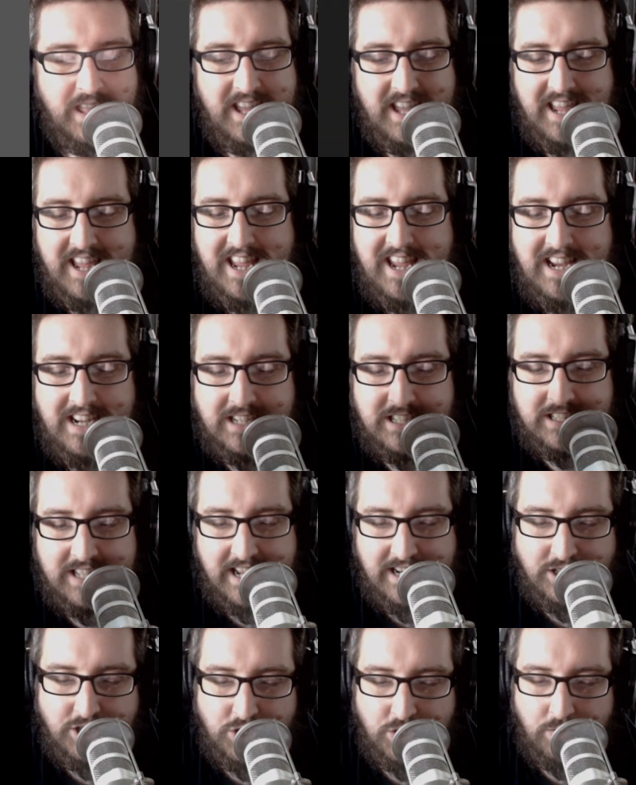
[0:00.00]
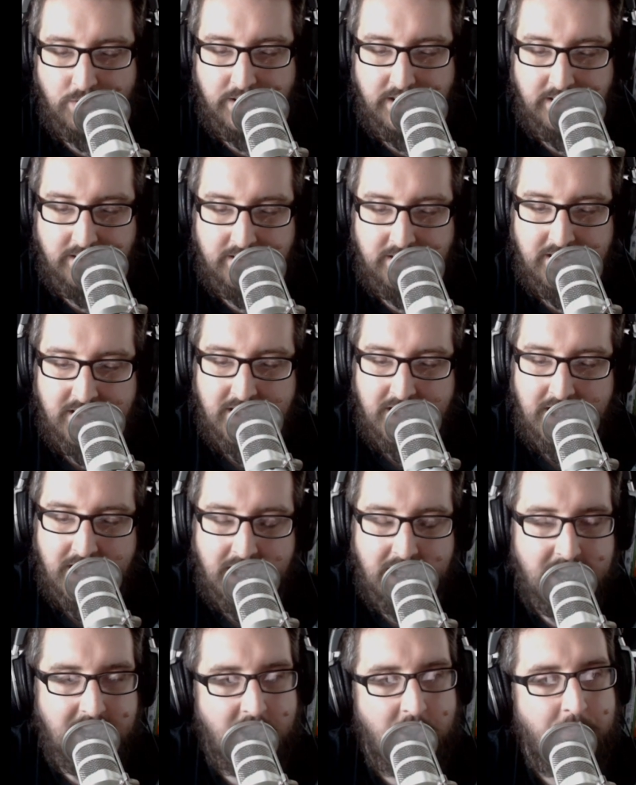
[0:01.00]
He's then joined
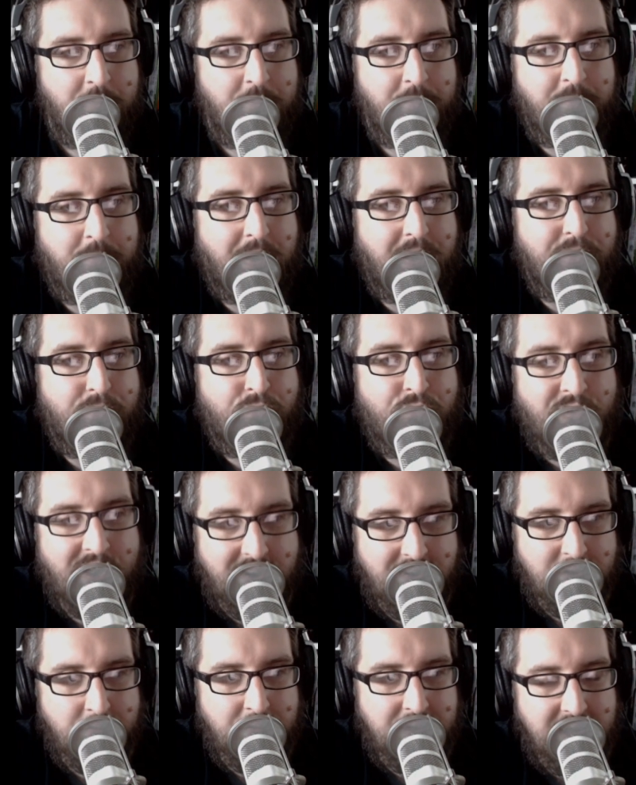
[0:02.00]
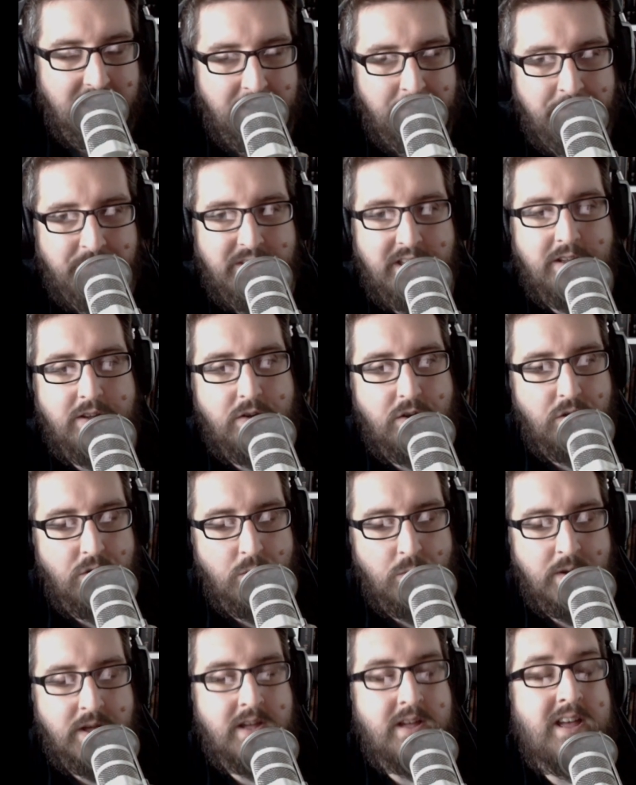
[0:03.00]
by Faramir,
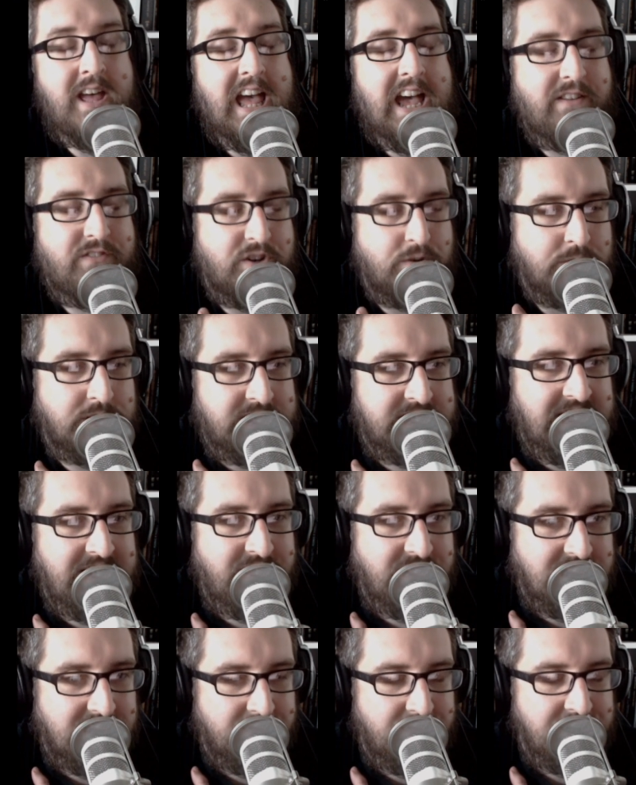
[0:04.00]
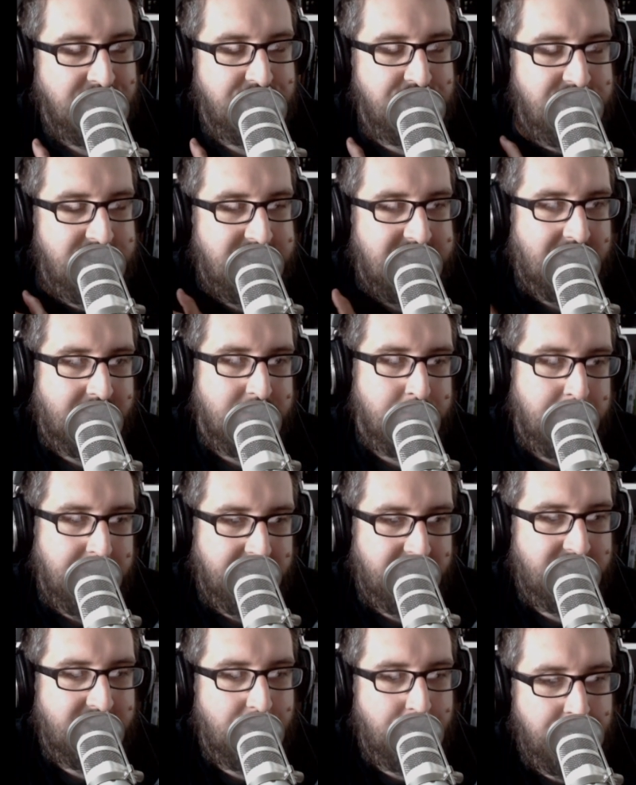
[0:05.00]
who, after receiving the vision down in
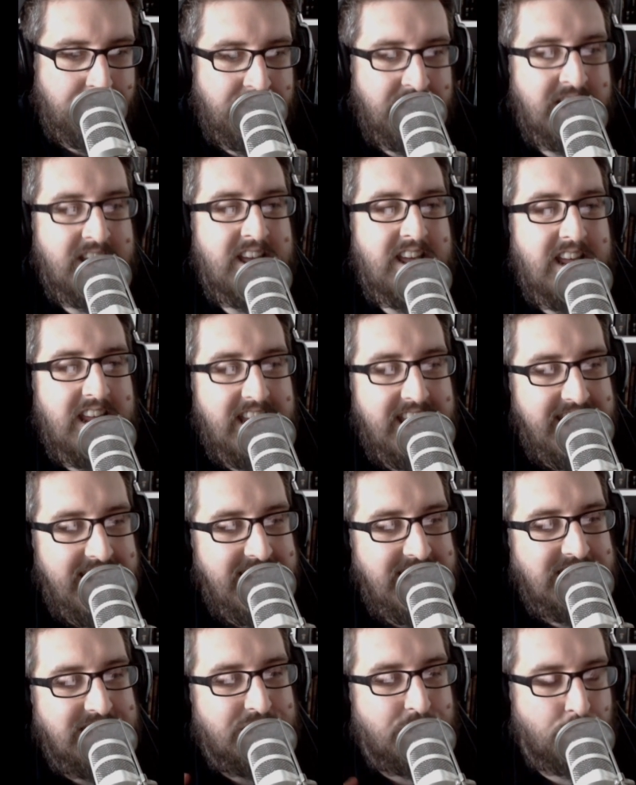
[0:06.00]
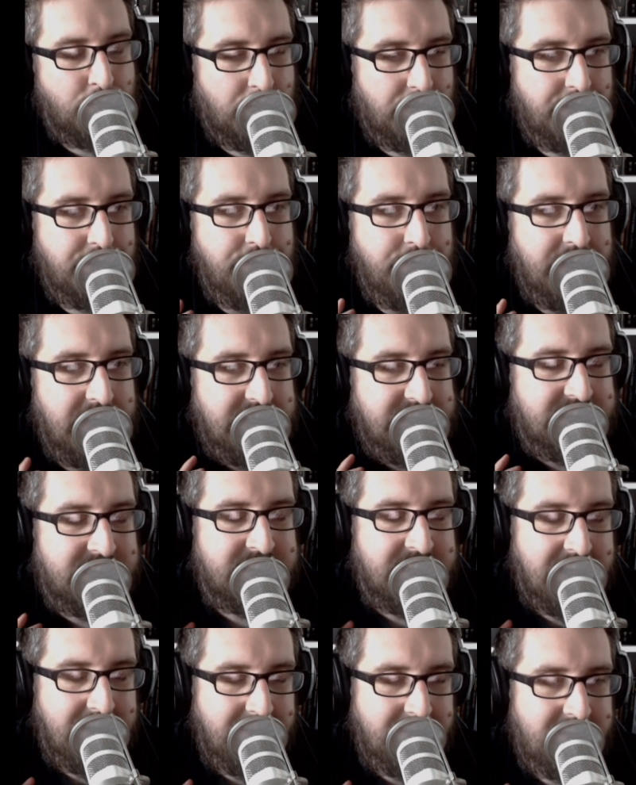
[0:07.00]
Minas Tirith, he's the one who gets
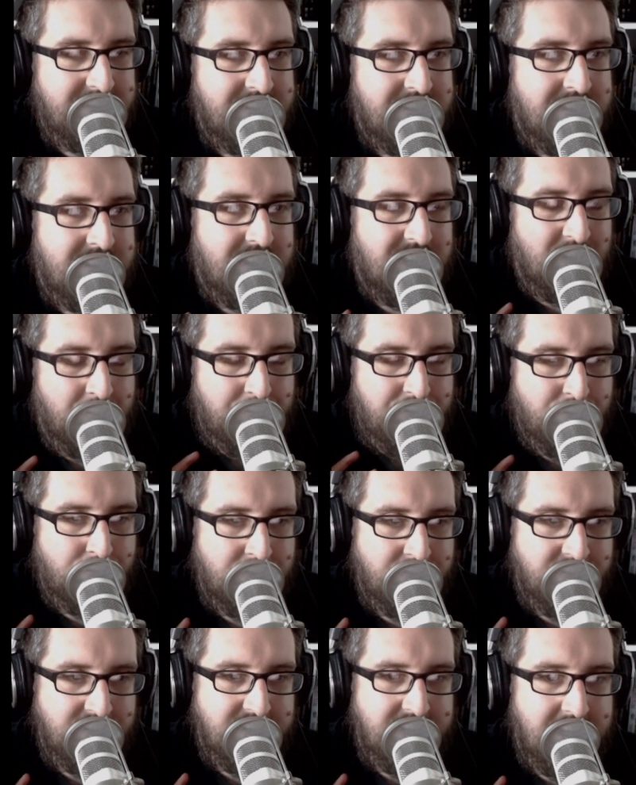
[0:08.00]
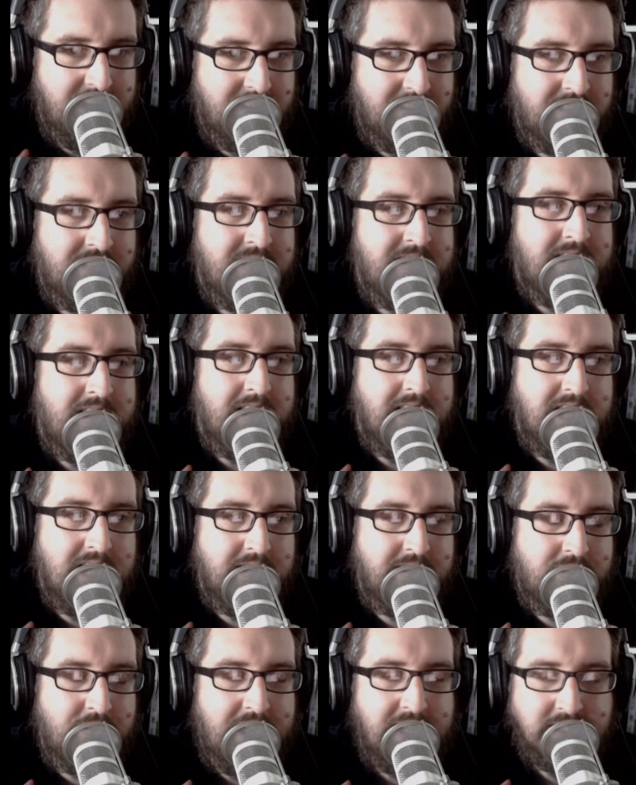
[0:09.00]
sent up to Rivendell
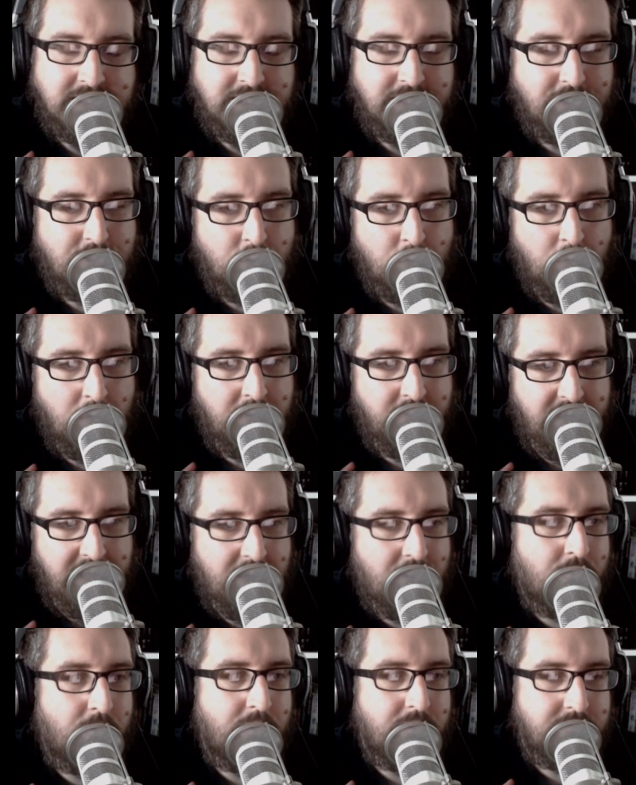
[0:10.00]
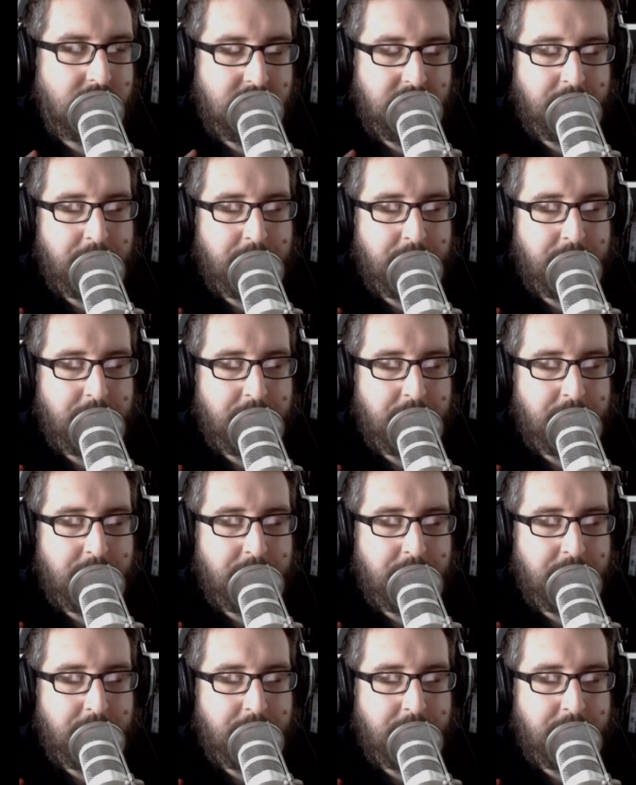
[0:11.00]
to answer the call of Elrond